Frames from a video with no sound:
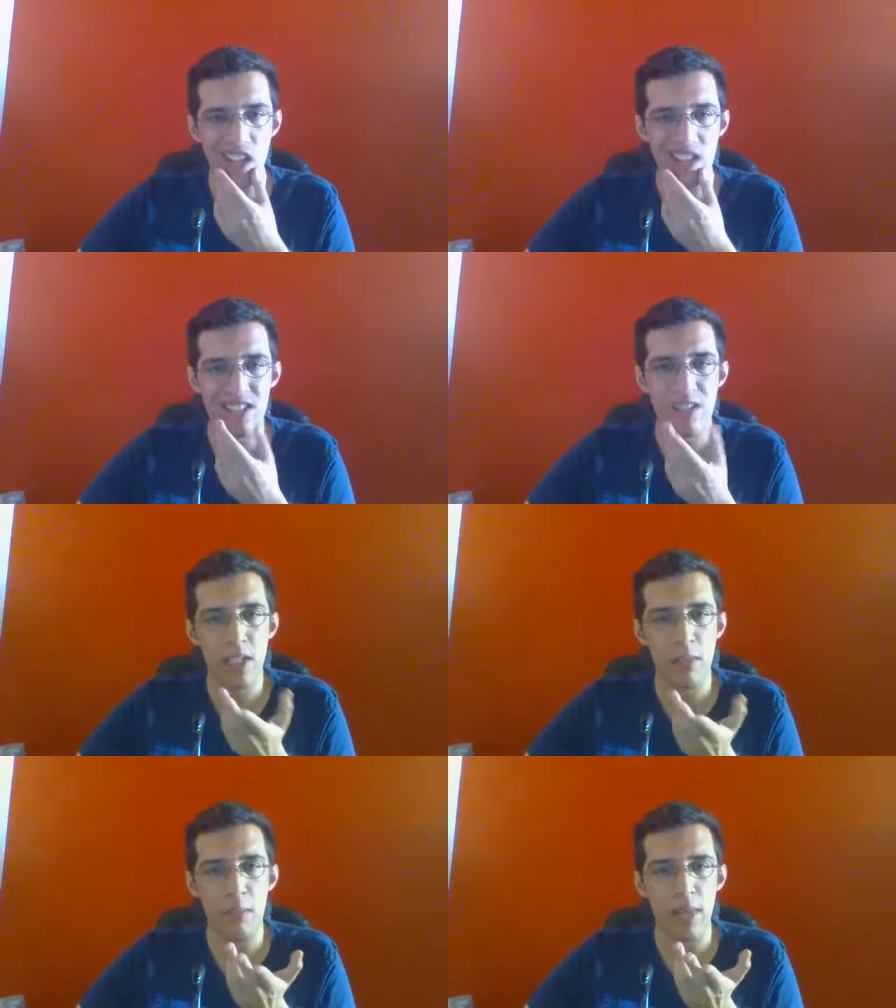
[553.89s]
a
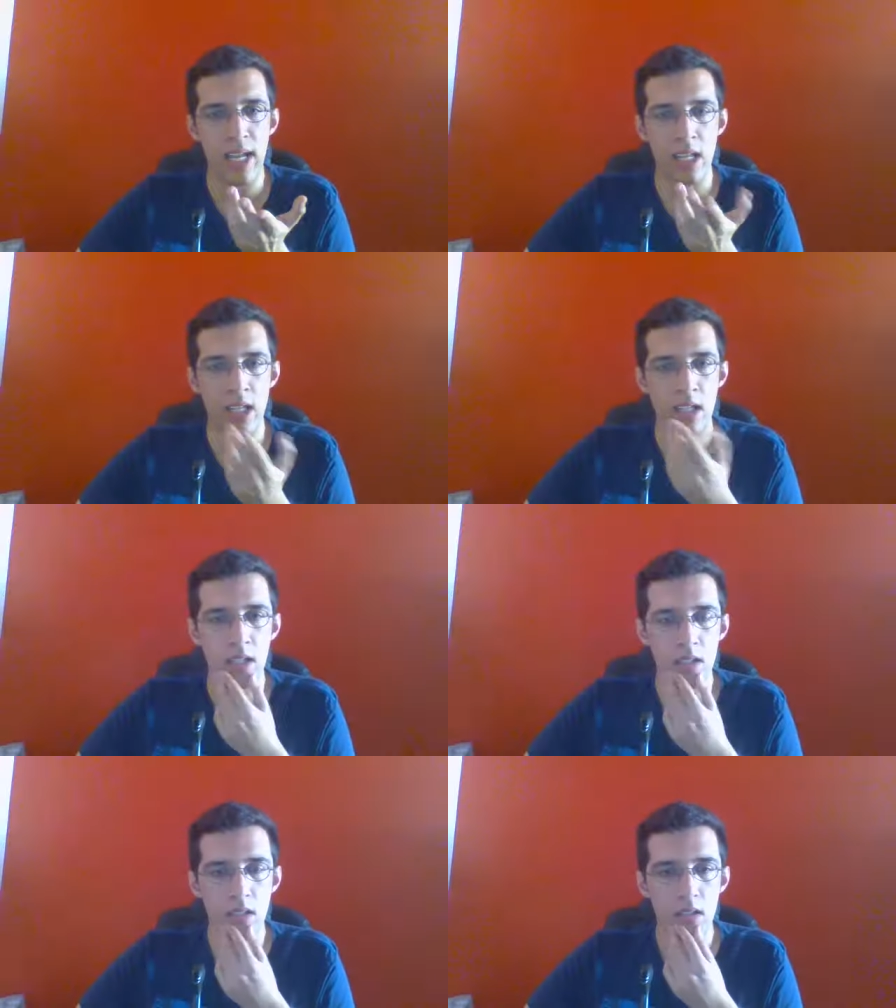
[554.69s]
similar being
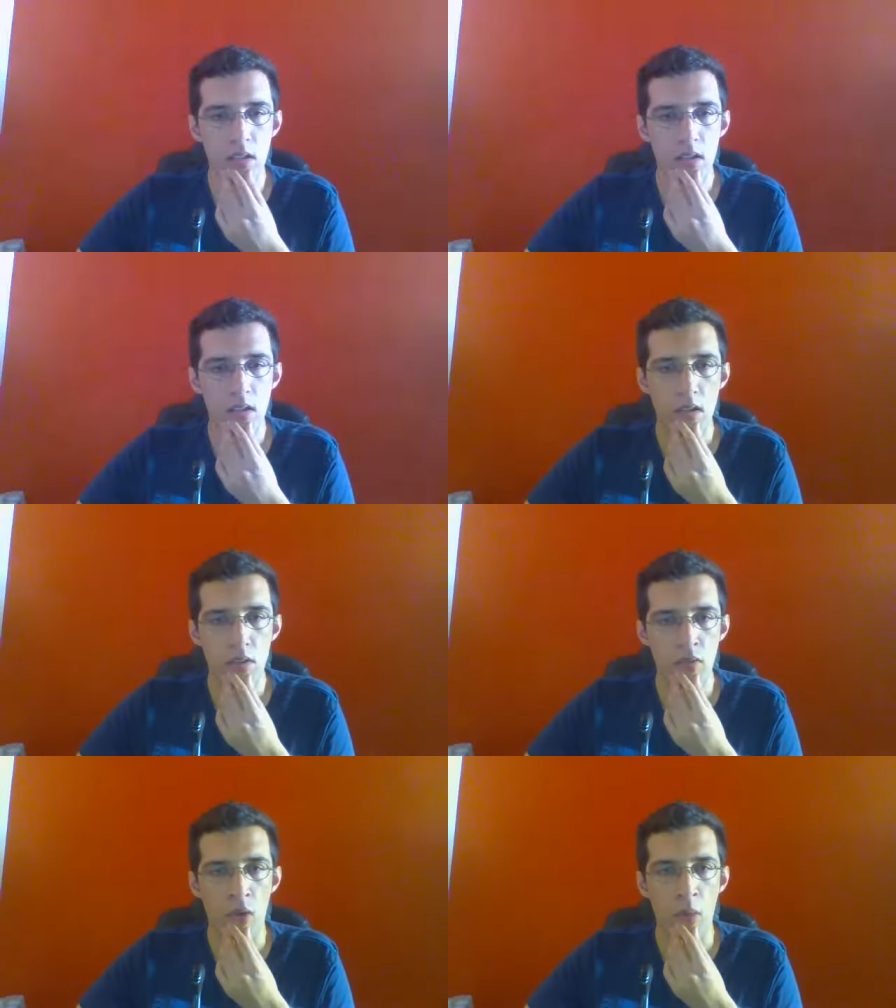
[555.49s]

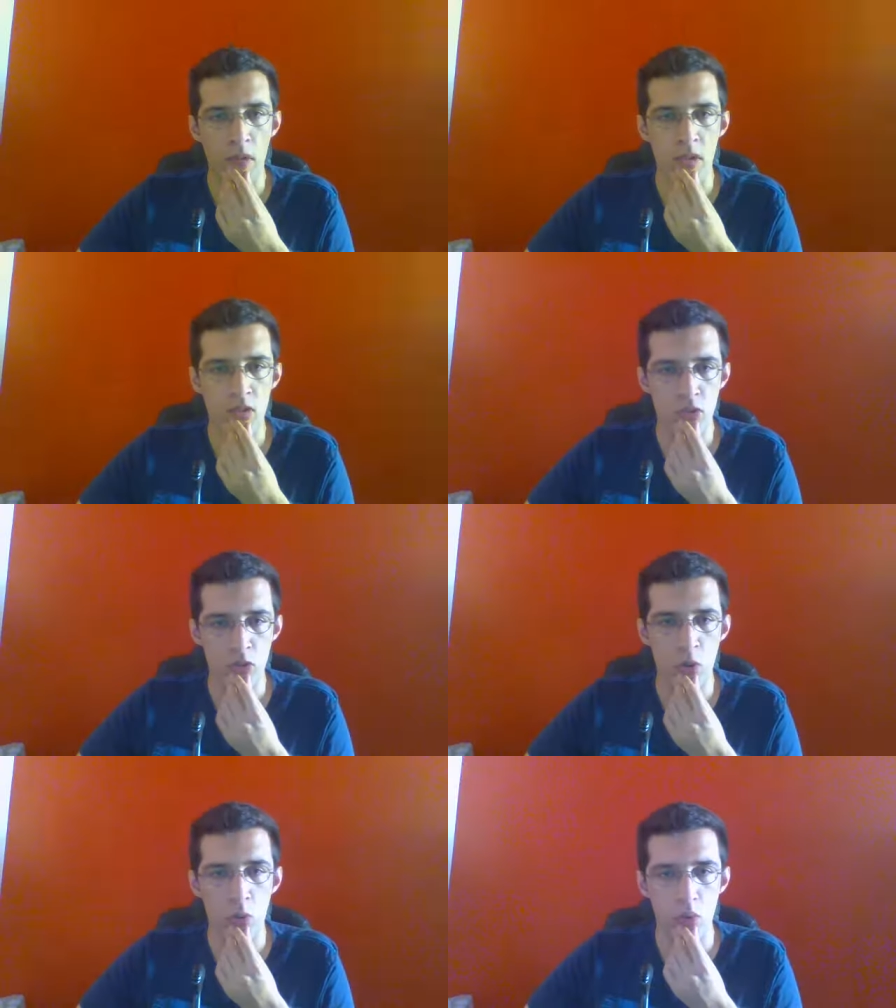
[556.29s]
from her
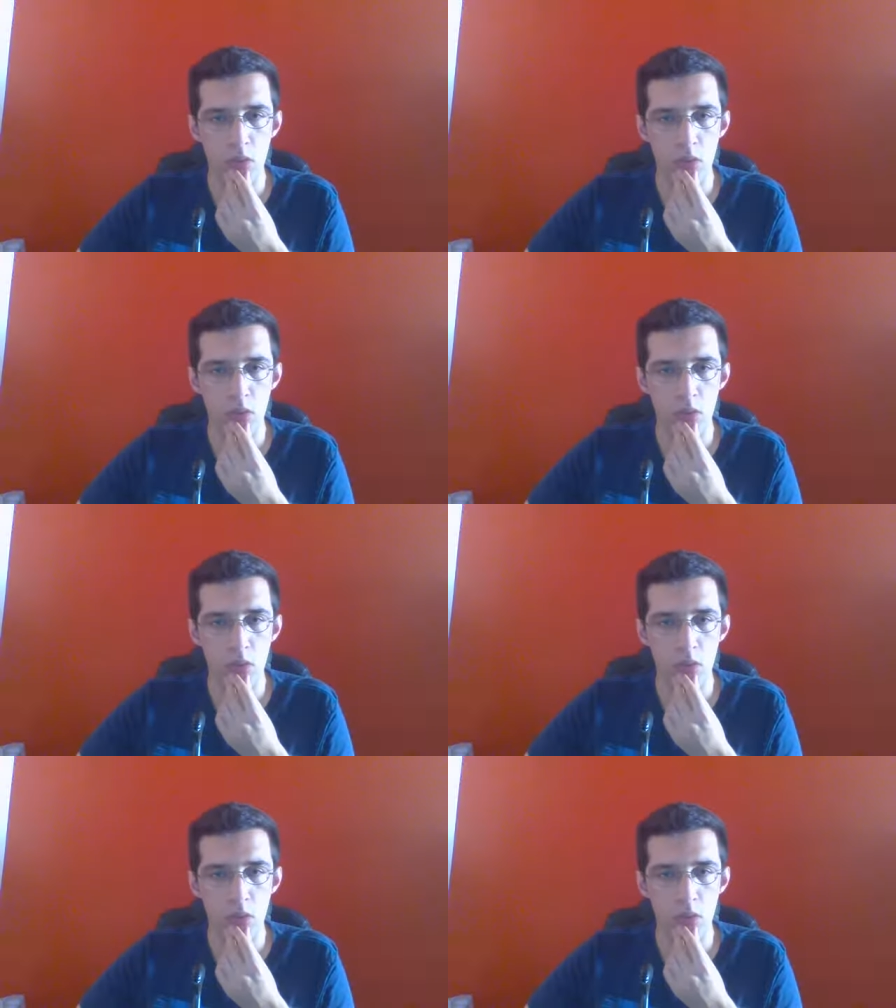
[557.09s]
soul.